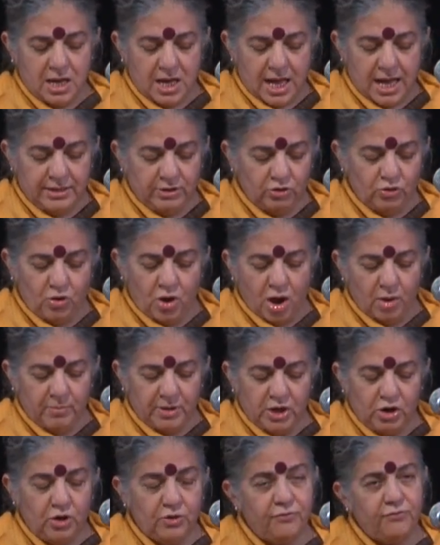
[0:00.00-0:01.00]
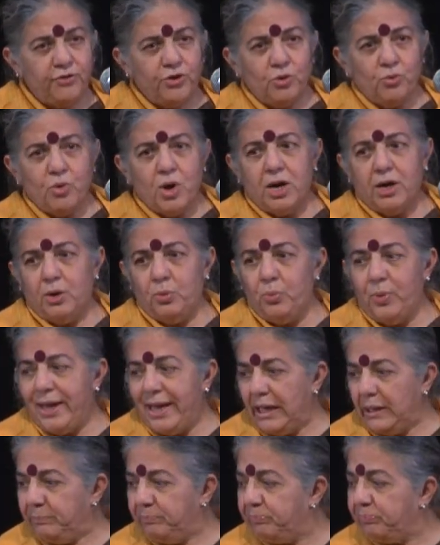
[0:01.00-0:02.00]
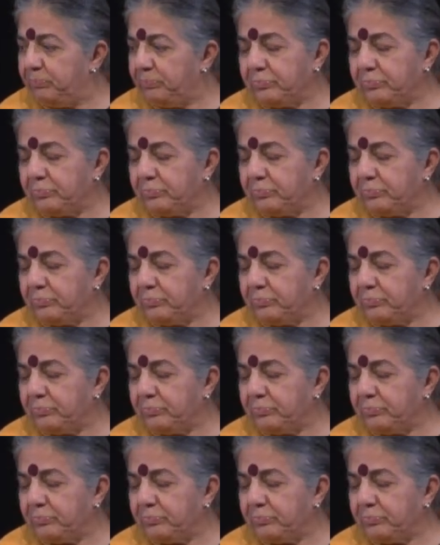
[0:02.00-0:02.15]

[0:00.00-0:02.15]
I don't know how many of you are aware